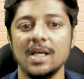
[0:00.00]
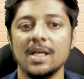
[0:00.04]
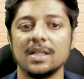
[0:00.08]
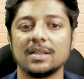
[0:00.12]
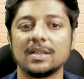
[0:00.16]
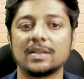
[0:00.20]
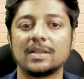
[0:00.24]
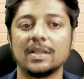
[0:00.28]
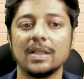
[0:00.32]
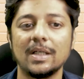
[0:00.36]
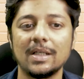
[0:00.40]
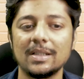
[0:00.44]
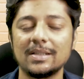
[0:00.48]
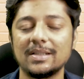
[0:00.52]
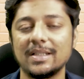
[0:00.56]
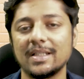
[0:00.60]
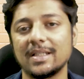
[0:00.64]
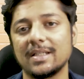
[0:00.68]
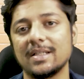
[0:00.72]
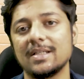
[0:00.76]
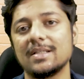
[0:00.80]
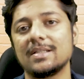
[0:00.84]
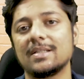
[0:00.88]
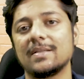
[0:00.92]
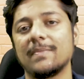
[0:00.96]
The third
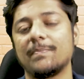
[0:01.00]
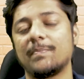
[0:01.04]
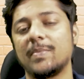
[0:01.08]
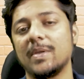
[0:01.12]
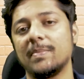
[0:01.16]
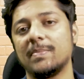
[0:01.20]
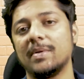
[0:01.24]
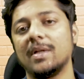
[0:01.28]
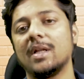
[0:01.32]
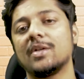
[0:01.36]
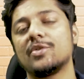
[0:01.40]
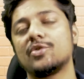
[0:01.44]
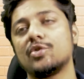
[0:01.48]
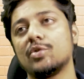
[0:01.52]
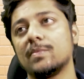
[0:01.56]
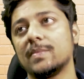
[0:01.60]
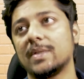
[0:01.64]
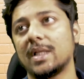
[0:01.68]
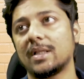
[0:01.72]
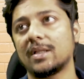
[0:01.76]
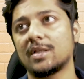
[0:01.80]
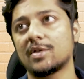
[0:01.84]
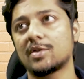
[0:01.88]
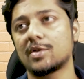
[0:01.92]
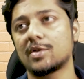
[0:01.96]
thing is people assume that the